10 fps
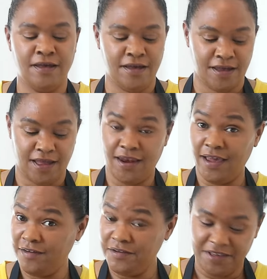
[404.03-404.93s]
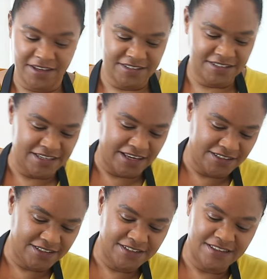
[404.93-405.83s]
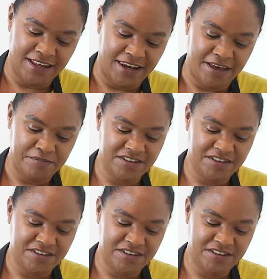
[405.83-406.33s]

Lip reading: Really easy to make. This is great.